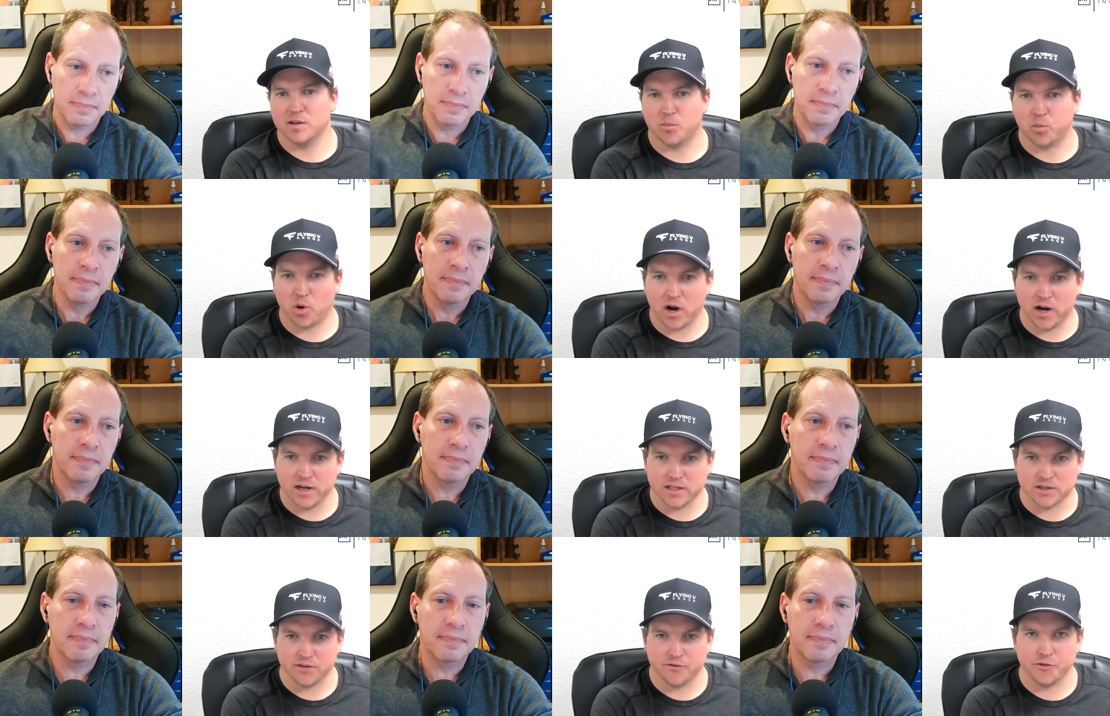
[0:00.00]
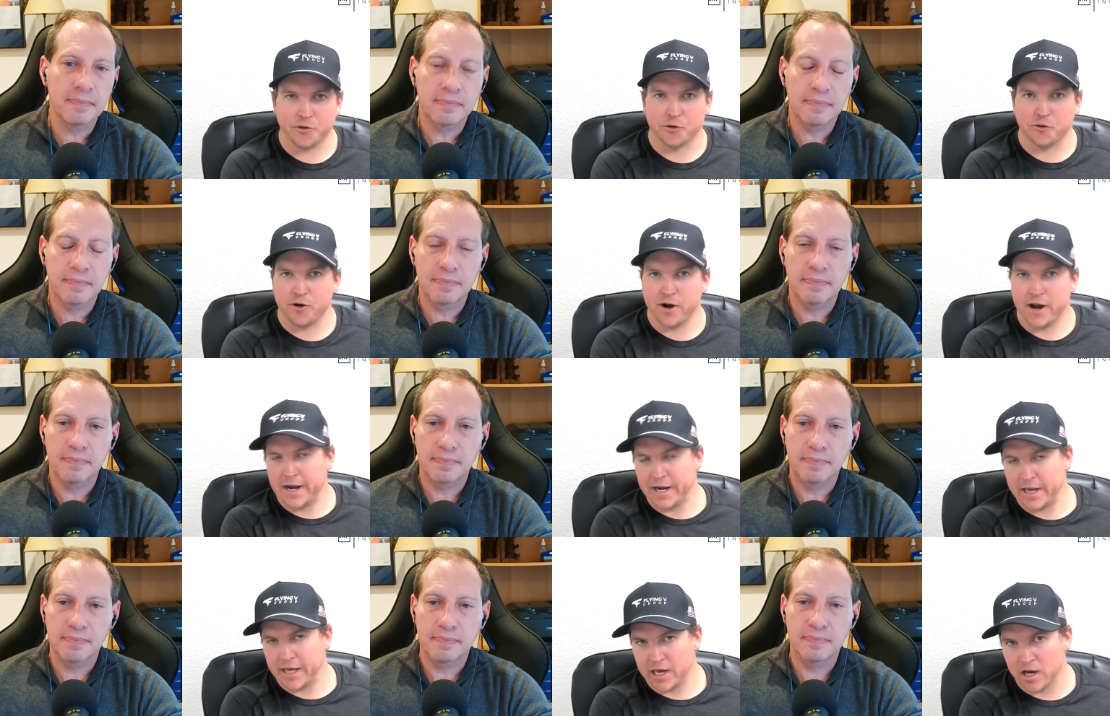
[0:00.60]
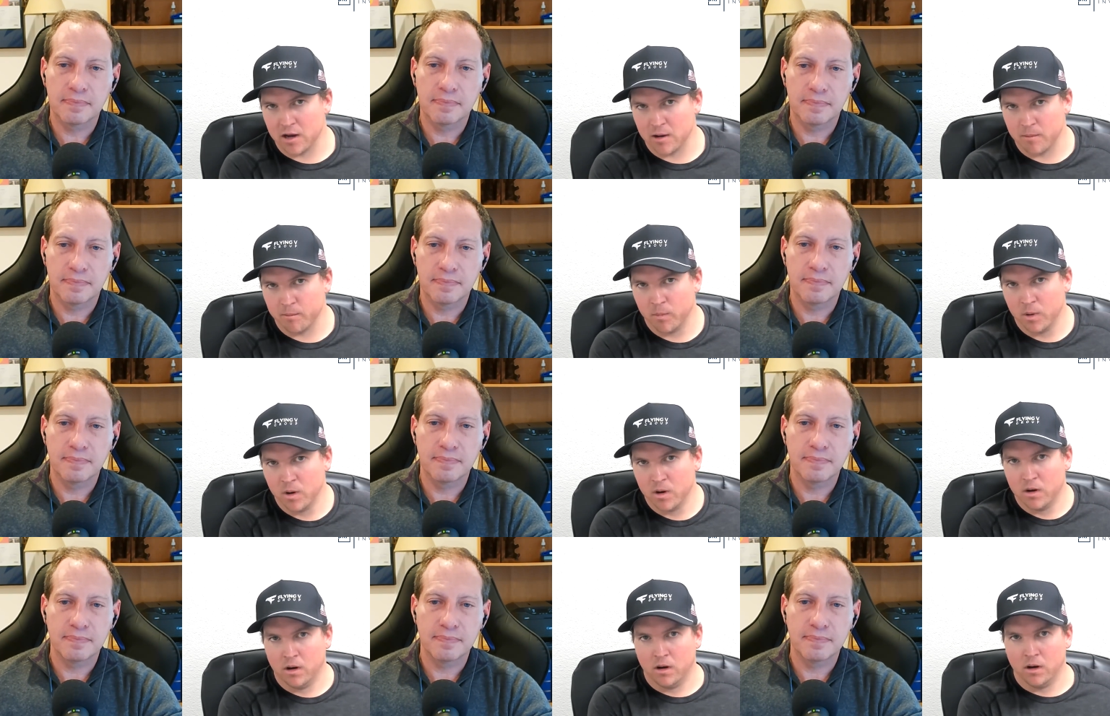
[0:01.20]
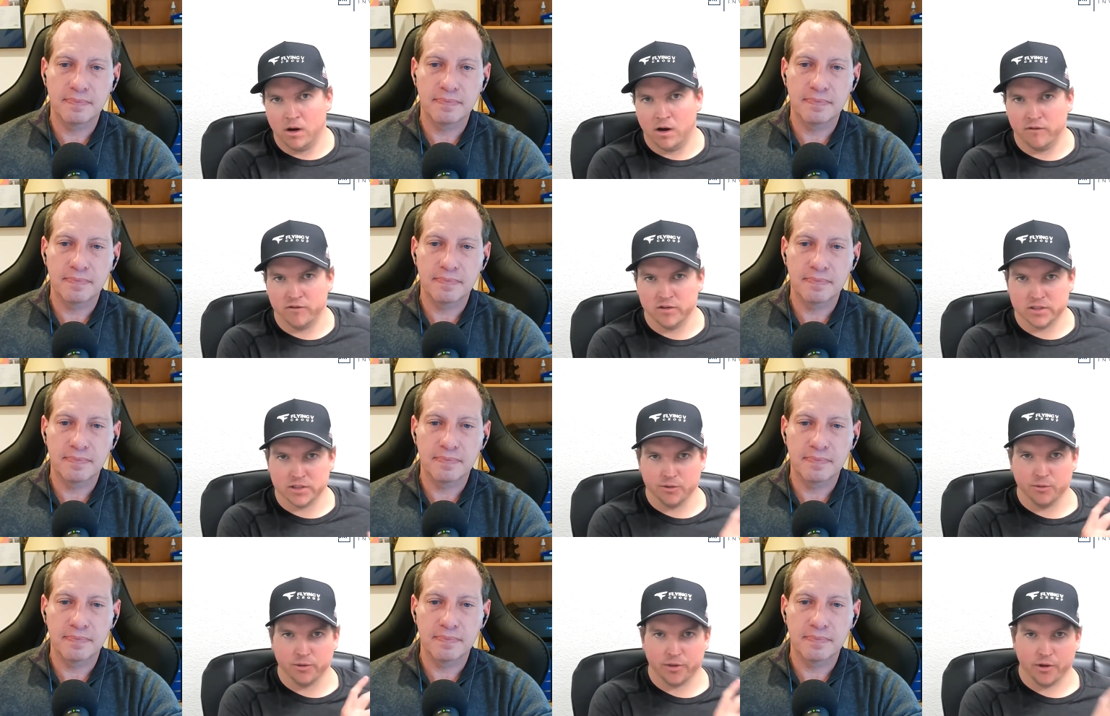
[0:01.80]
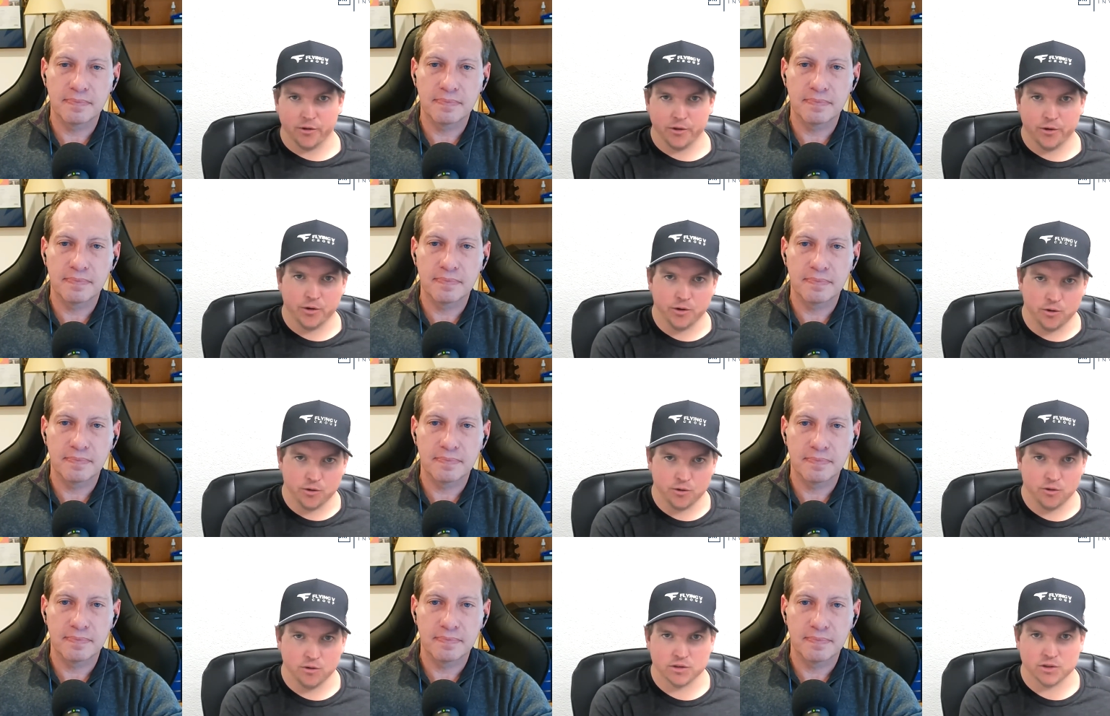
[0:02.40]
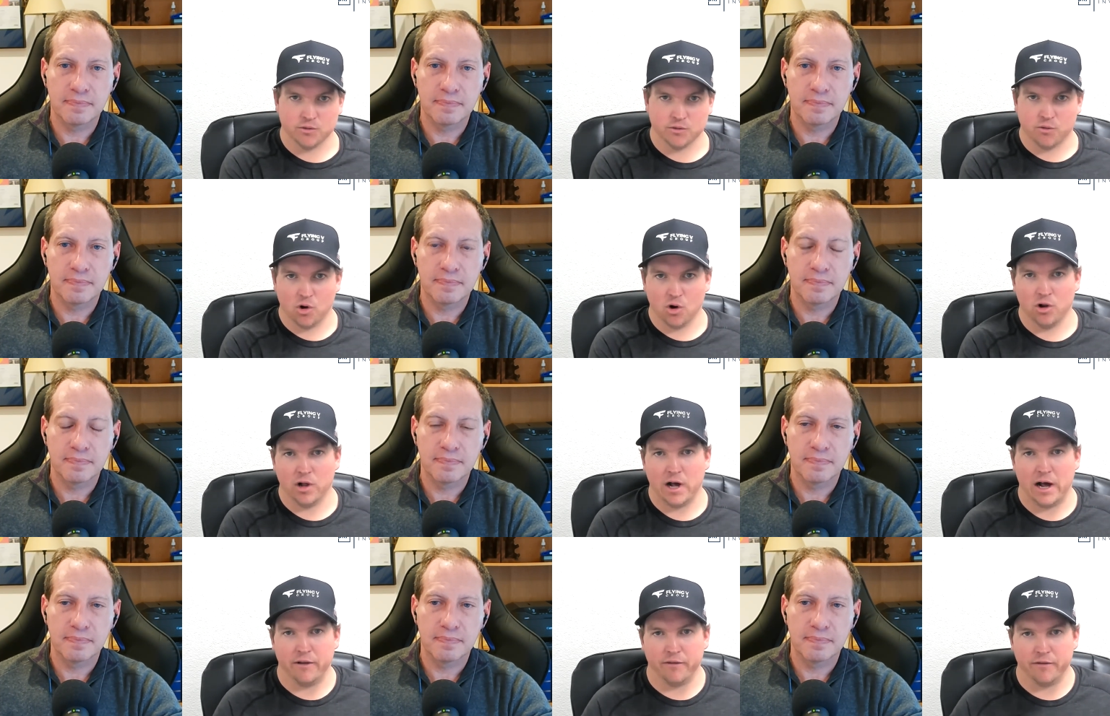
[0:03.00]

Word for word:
Speaker 1: the price of uranium, obviously with all the news and rollout